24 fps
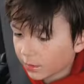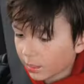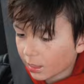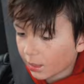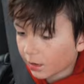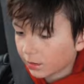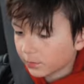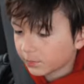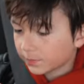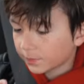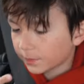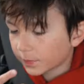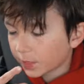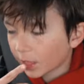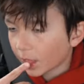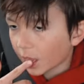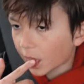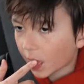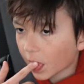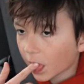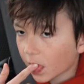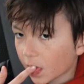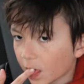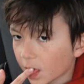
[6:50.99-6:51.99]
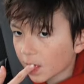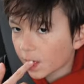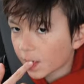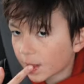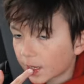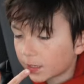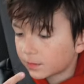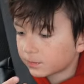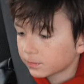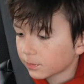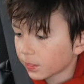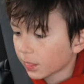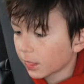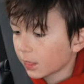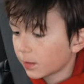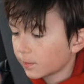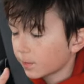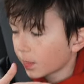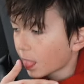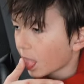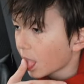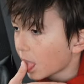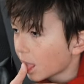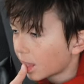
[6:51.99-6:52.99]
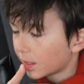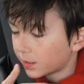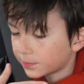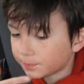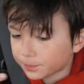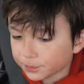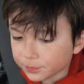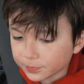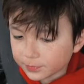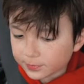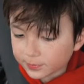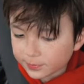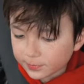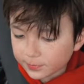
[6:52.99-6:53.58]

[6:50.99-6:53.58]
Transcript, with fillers: We got two, and he's complaining that they're too